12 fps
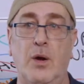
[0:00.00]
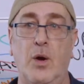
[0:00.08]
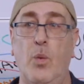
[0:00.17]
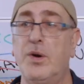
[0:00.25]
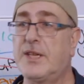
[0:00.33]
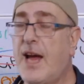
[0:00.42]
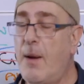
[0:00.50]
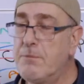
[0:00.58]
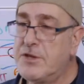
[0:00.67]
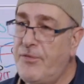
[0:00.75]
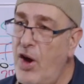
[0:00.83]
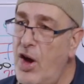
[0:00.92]
What
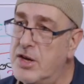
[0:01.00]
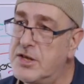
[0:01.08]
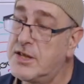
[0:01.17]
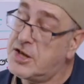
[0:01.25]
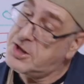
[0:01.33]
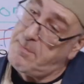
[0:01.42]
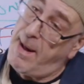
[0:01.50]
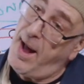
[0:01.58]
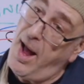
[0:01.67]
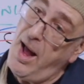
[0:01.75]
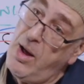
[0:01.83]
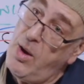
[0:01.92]
comes first, the
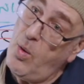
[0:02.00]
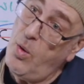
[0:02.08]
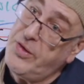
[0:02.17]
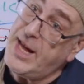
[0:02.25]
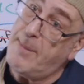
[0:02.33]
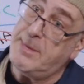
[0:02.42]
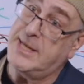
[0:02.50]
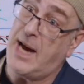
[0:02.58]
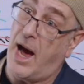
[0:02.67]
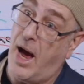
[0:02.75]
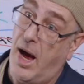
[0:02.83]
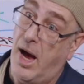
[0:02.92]
Shema or the
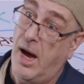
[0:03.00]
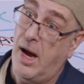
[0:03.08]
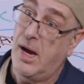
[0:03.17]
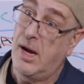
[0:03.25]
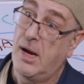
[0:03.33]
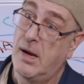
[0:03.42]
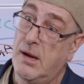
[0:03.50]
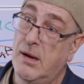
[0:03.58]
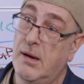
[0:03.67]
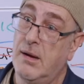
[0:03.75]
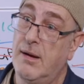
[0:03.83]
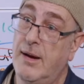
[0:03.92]
Amidah?
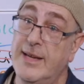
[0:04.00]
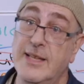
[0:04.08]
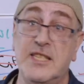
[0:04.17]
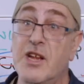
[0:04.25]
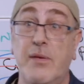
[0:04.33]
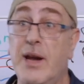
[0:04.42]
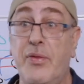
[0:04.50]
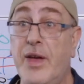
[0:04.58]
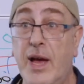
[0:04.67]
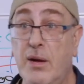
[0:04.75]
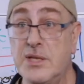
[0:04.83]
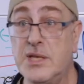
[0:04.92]
And is there anything
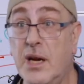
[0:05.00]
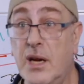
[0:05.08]
else?